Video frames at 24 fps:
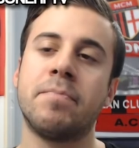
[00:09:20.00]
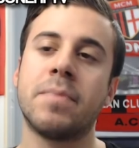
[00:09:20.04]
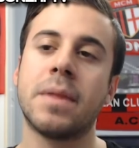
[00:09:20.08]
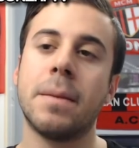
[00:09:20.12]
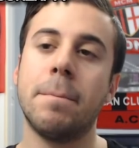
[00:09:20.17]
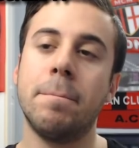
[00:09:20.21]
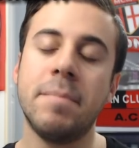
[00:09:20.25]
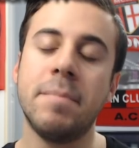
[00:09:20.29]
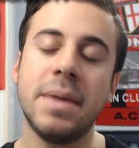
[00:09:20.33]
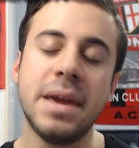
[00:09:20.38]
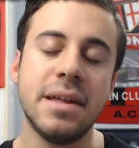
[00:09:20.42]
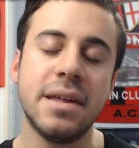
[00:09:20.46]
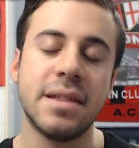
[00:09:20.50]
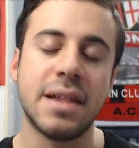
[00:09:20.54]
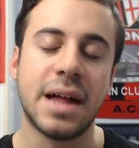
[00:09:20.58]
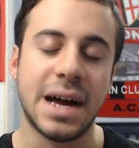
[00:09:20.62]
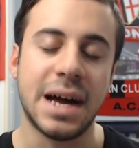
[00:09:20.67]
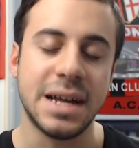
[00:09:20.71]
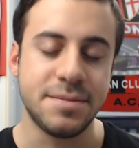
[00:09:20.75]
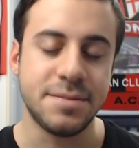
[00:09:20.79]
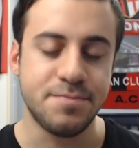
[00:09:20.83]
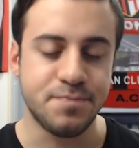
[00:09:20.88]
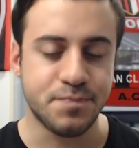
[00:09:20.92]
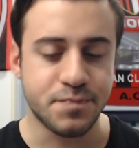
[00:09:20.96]

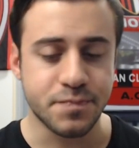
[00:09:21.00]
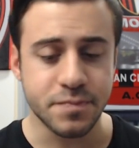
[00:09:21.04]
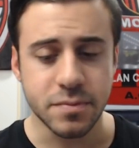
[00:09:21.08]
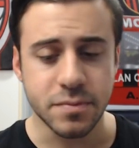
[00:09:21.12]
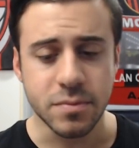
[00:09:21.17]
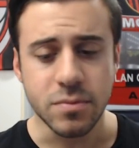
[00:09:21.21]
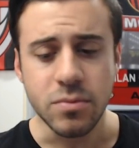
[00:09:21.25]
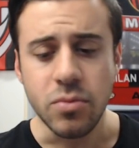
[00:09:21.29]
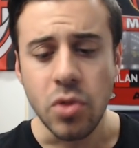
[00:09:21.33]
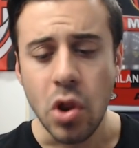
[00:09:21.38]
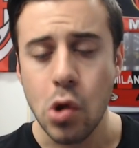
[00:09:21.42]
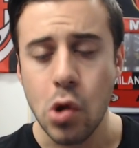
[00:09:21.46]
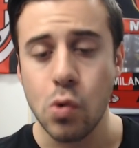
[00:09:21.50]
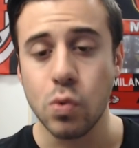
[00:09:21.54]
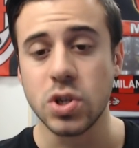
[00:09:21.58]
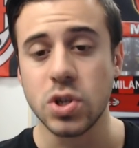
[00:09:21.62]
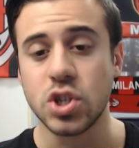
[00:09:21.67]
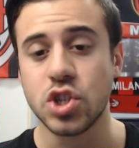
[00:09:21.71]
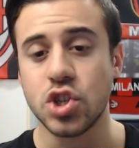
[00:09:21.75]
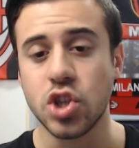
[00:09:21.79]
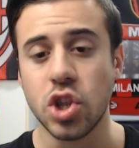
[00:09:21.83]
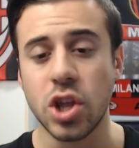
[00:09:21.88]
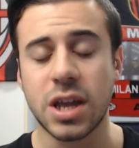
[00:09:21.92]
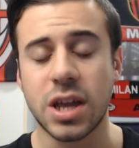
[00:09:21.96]
Milan
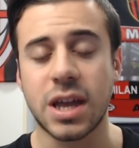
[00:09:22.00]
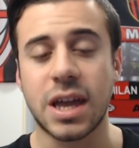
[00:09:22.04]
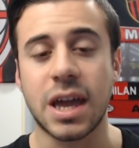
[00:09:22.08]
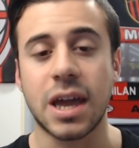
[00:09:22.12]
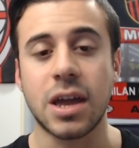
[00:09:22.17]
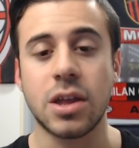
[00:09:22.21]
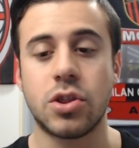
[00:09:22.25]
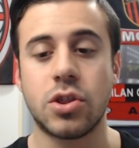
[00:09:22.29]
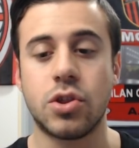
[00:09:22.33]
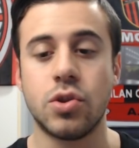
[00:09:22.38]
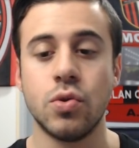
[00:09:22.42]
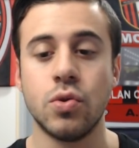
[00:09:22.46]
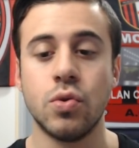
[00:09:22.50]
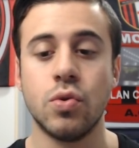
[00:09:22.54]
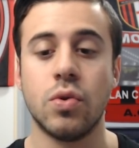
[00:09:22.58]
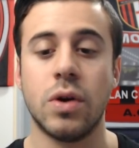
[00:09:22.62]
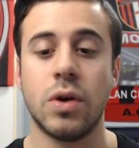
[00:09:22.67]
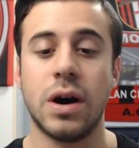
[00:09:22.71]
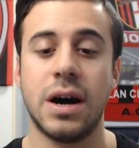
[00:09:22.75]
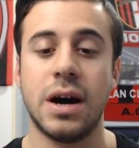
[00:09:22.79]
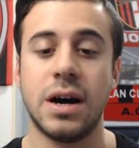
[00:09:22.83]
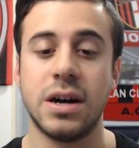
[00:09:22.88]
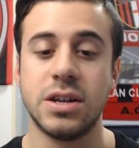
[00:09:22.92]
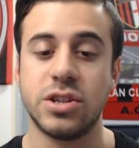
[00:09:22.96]
was looking
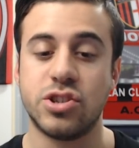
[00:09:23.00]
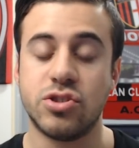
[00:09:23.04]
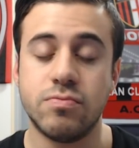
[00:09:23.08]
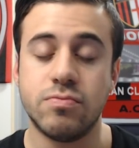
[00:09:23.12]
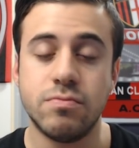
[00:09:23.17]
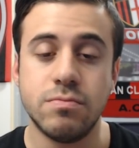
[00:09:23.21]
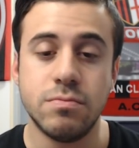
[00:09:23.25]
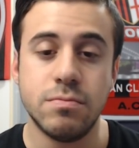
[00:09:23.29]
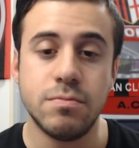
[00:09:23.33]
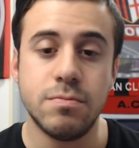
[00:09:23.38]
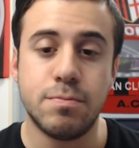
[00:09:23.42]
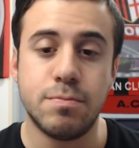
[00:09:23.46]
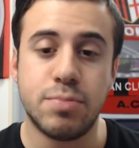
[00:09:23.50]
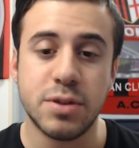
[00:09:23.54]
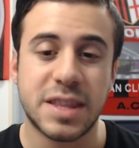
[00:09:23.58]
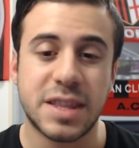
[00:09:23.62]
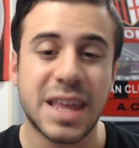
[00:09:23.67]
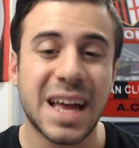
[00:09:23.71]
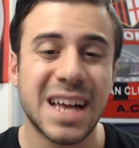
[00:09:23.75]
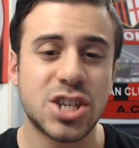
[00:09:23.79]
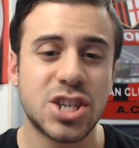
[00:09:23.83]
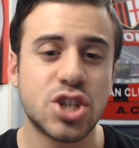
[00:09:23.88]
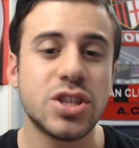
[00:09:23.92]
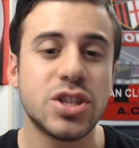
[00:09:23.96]
to
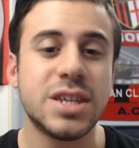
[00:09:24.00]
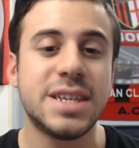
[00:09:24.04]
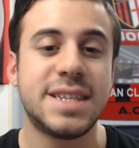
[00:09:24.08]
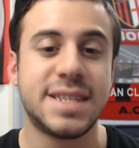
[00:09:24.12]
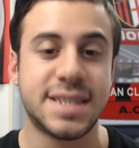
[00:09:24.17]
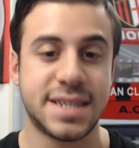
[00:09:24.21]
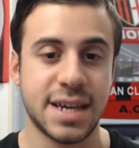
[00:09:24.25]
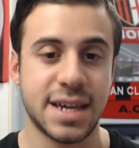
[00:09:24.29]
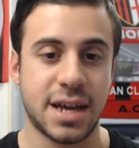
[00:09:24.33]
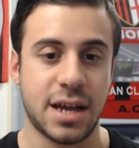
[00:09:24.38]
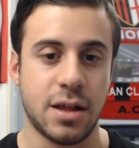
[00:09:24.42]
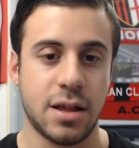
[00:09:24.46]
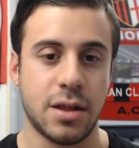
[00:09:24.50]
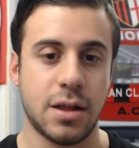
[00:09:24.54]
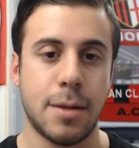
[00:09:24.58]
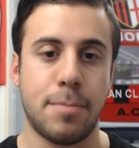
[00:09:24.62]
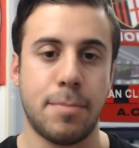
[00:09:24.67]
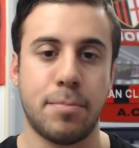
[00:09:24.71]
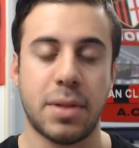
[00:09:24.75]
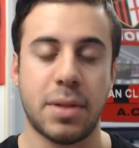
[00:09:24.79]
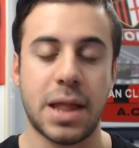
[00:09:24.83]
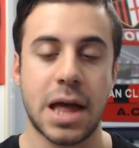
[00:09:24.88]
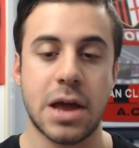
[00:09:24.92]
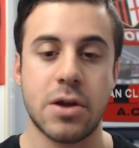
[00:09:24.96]
potentially sell a
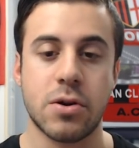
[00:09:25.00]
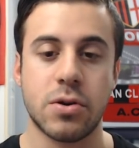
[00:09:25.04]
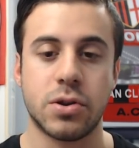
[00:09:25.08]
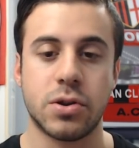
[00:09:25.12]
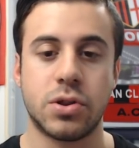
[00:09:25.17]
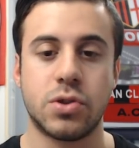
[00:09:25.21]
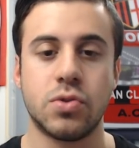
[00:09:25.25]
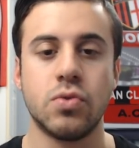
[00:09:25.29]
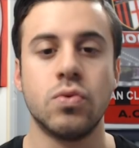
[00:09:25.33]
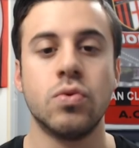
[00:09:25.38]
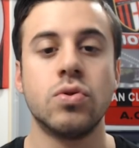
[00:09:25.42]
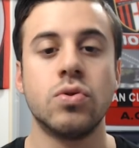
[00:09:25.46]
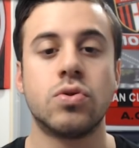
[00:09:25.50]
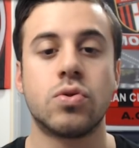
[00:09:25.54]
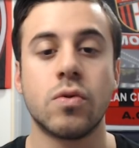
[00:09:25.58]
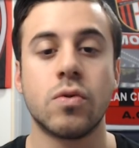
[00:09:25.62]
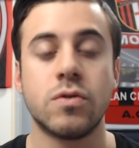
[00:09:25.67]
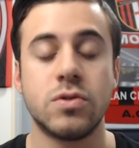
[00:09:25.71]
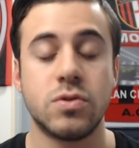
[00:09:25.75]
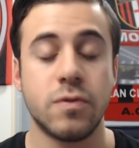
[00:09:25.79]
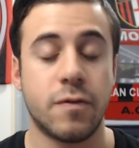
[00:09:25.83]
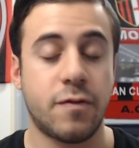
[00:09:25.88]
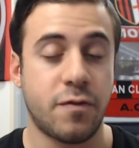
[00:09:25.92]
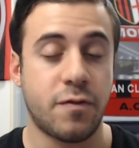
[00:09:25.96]
player or two
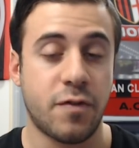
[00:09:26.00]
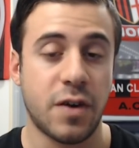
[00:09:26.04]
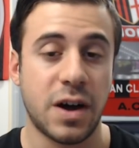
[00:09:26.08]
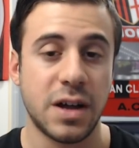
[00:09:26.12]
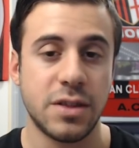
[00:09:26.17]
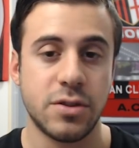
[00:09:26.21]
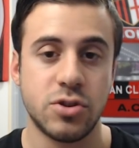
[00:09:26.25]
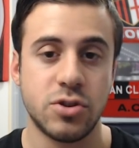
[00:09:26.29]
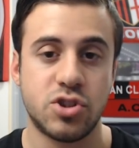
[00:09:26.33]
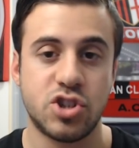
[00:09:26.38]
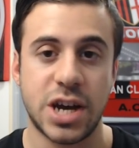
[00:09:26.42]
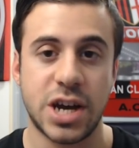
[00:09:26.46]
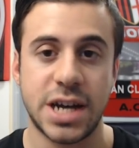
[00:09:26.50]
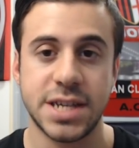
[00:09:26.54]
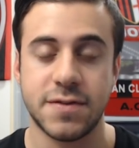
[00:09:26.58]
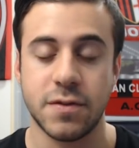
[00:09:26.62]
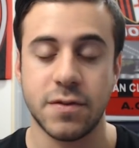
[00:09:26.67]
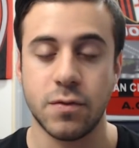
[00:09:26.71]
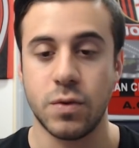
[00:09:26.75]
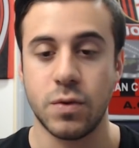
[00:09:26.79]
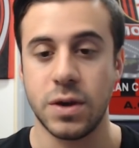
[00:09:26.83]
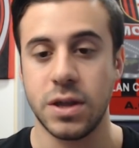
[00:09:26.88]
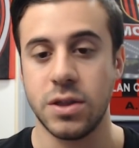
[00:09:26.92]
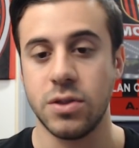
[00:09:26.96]
to fund their
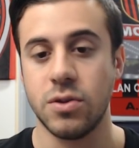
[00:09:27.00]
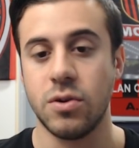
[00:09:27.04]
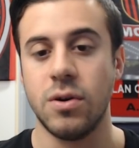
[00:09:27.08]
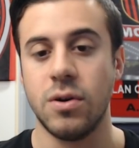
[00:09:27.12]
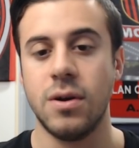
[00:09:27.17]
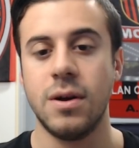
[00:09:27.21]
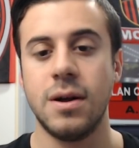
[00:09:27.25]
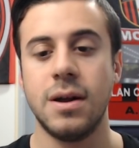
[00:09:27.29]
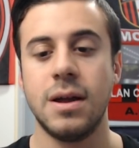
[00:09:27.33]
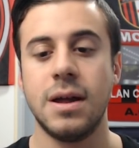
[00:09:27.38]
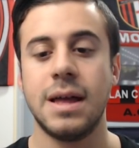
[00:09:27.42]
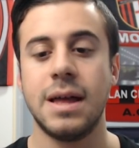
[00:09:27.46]
transfer window.